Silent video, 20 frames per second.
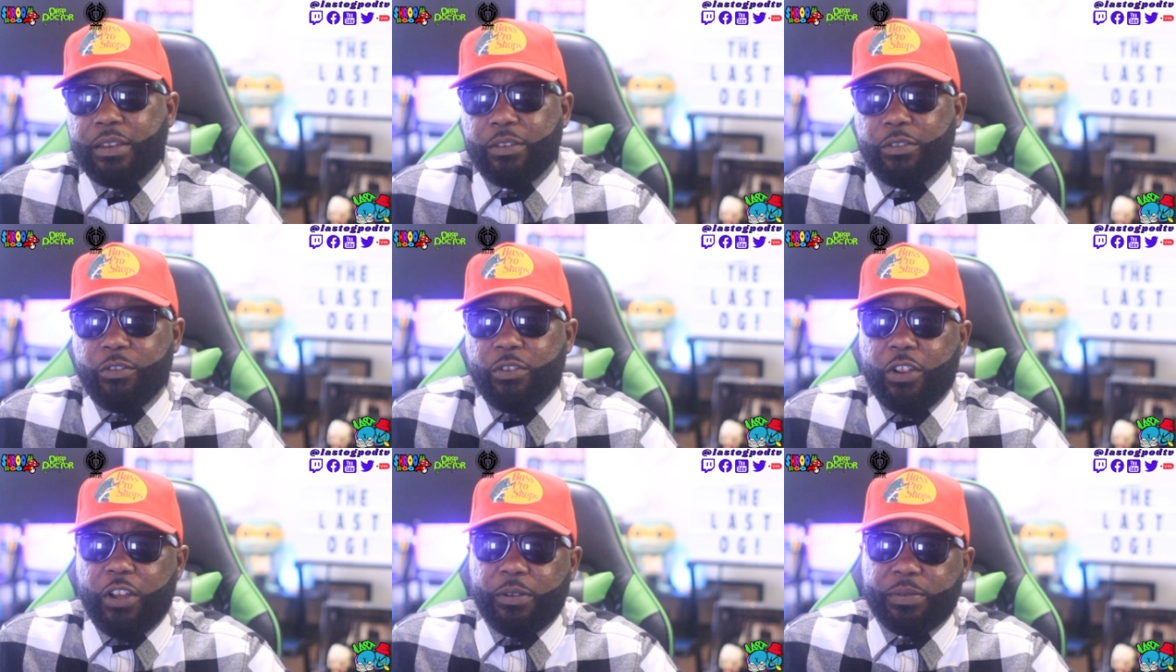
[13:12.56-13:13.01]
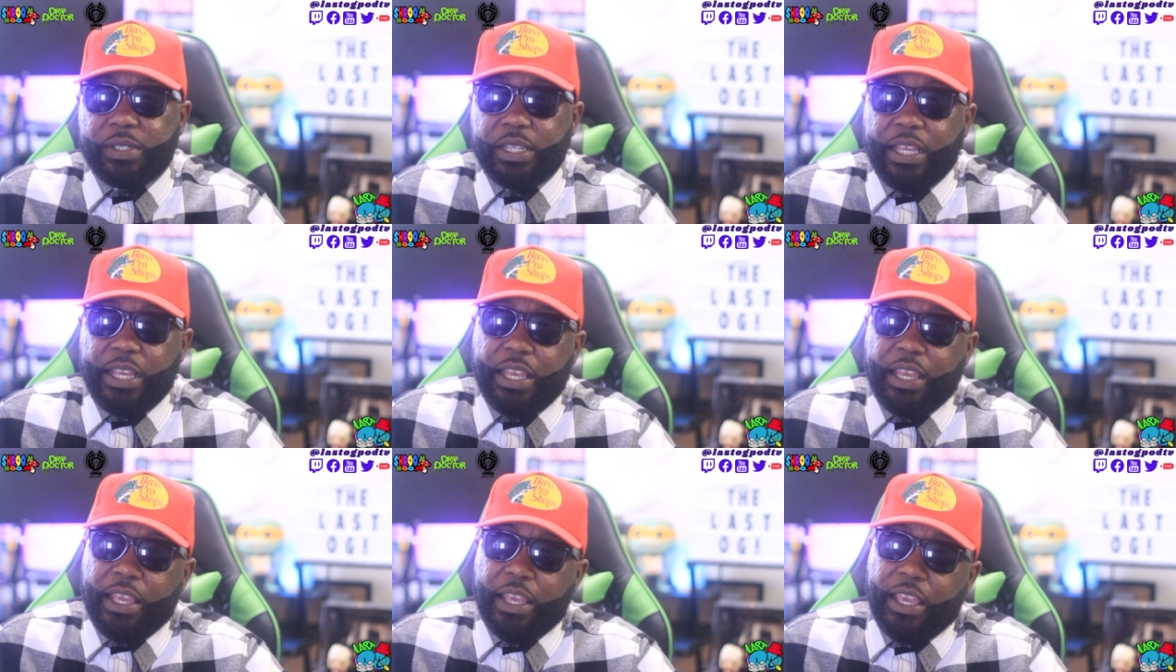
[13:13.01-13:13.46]
You know what I'm
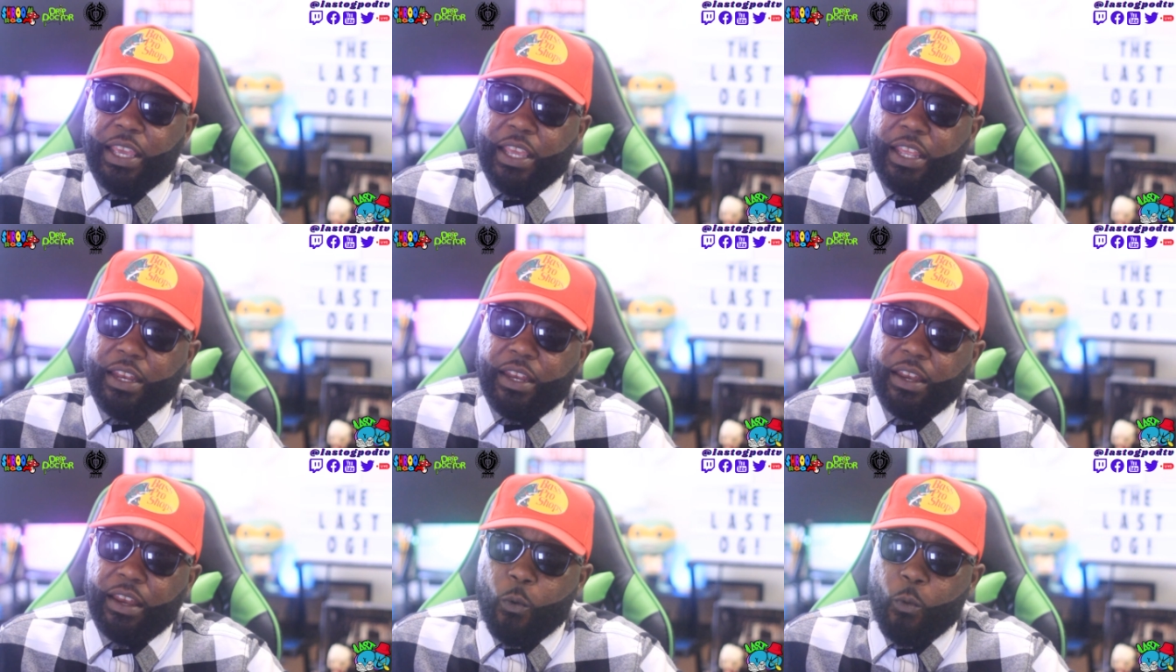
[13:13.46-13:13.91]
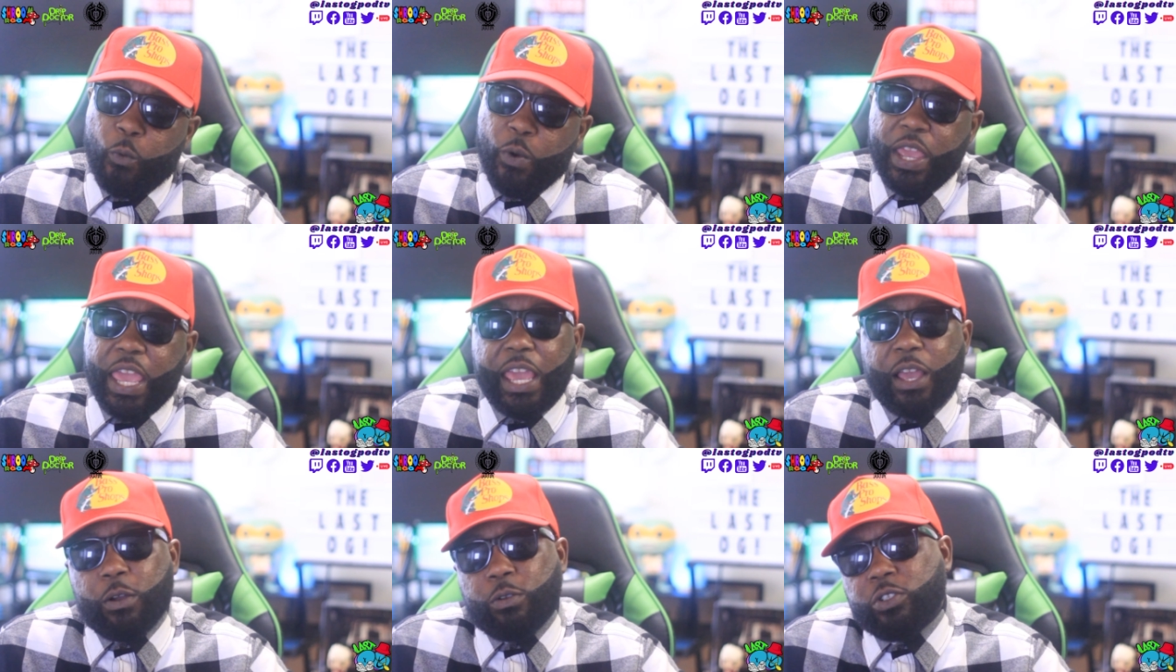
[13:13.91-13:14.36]
saying? And
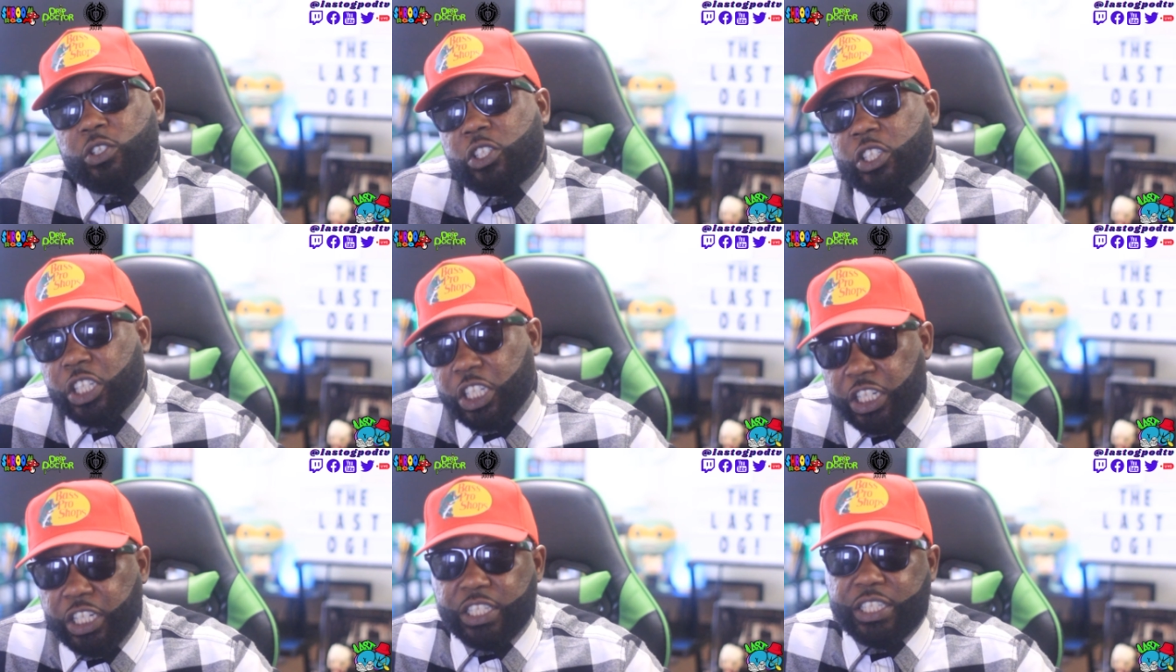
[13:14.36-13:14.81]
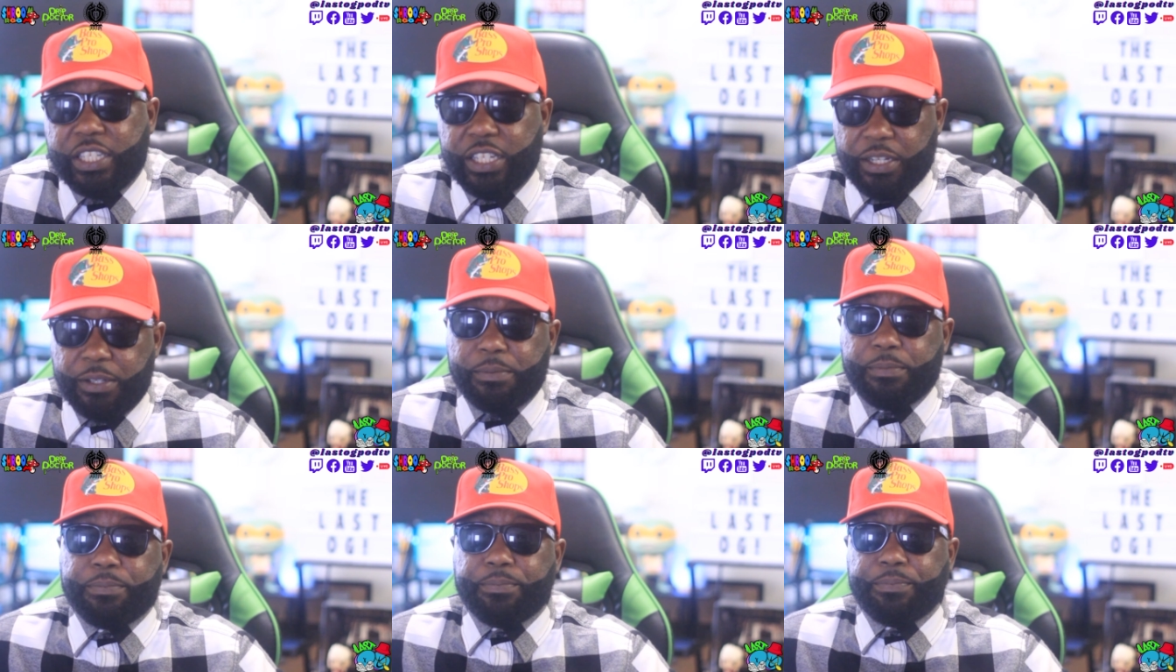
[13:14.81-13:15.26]
we ain't gonna judge him.